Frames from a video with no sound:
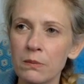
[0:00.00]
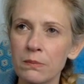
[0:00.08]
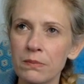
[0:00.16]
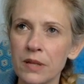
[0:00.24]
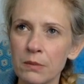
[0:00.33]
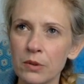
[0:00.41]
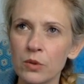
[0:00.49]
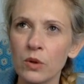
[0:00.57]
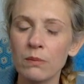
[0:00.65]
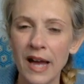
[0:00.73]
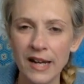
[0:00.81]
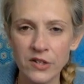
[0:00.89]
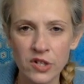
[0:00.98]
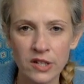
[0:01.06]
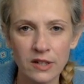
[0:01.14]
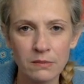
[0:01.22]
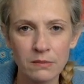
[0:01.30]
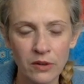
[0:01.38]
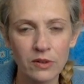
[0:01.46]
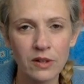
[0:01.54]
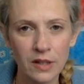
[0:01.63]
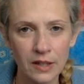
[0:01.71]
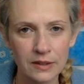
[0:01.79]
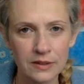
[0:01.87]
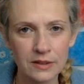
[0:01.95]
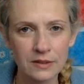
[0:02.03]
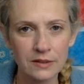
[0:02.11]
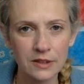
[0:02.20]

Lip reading: people who are passionate about things,